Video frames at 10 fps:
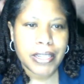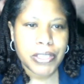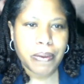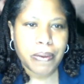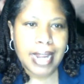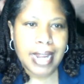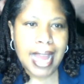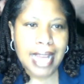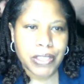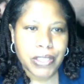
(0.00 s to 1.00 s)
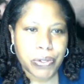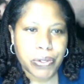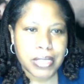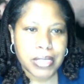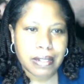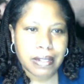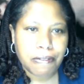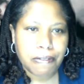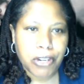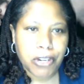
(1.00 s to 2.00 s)
So I want to ask those
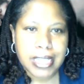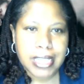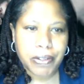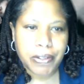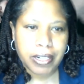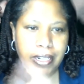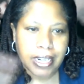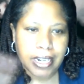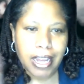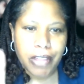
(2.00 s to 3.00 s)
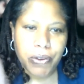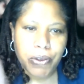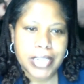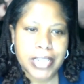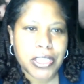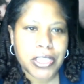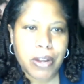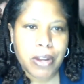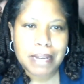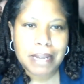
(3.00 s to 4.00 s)
first. I know there are other questions, so
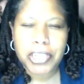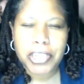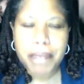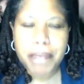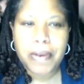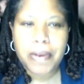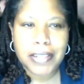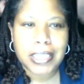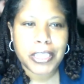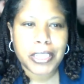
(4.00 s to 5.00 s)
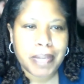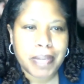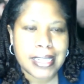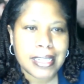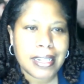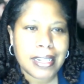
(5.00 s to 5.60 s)
I'm going to be jumping around a little bit.